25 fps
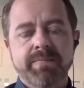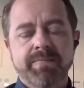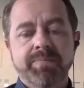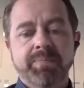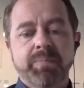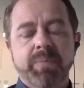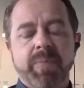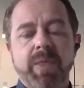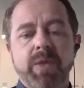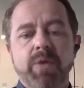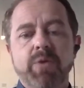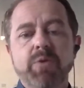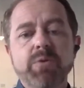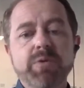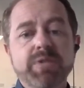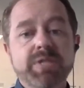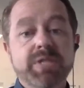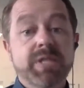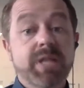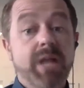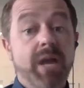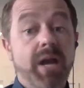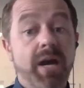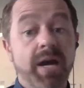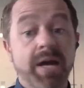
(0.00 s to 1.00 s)
who is
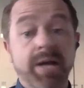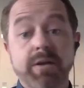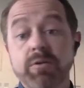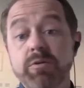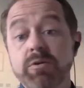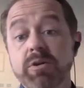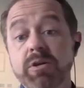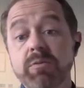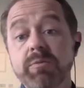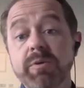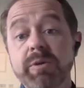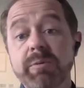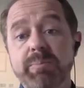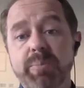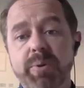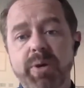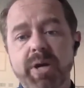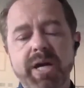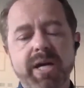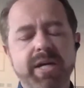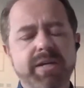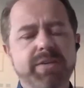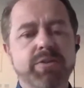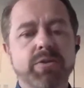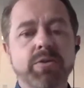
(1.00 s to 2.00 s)
not, who can we praise,
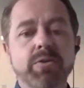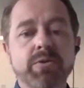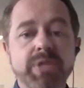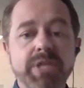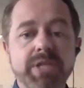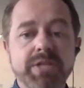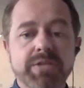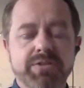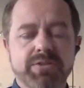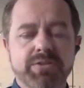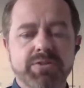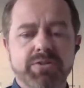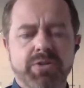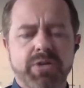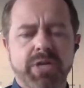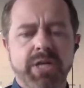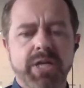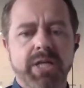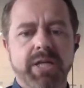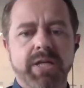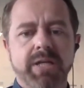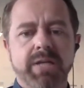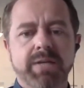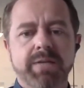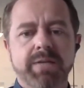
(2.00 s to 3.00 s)
who needs training.